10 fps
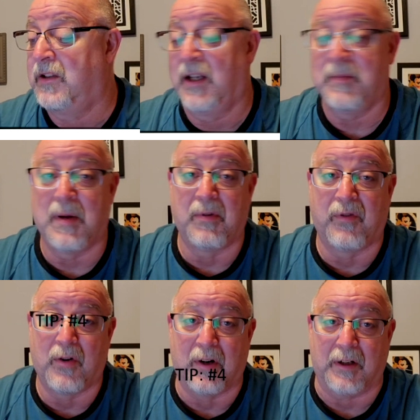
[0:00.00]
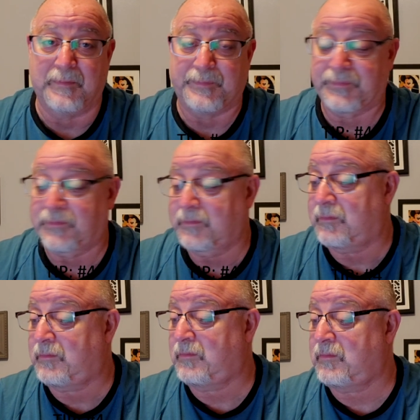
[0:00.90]
Tip number 4,
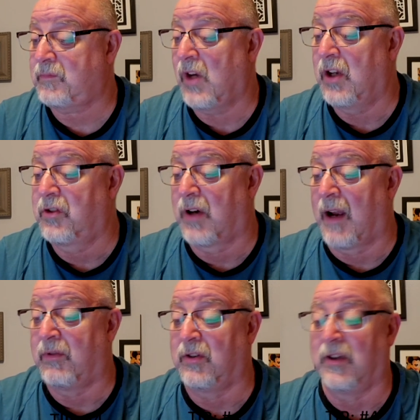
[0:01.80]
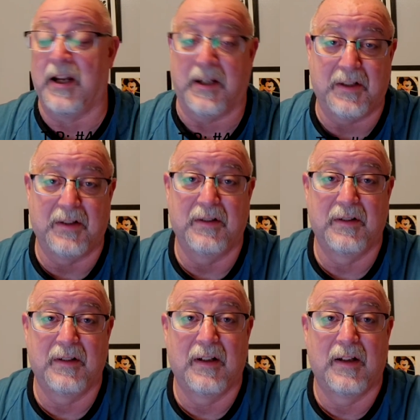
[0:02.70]
travel light
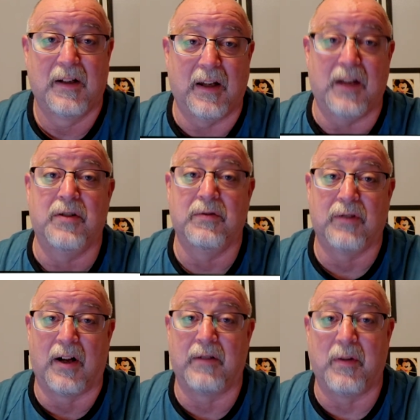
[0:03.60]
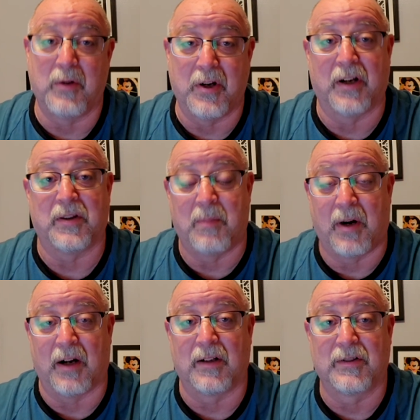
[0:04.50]
and do laundry when you're at the
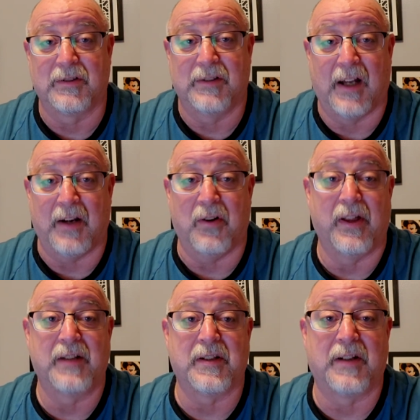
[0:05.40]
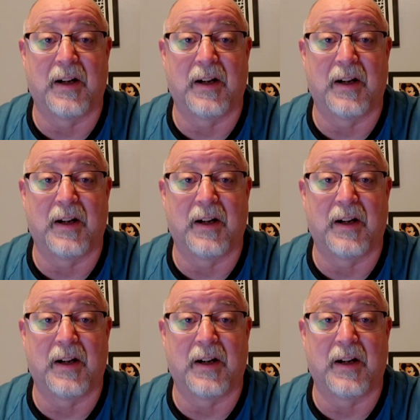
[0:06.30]
parks. I know that's a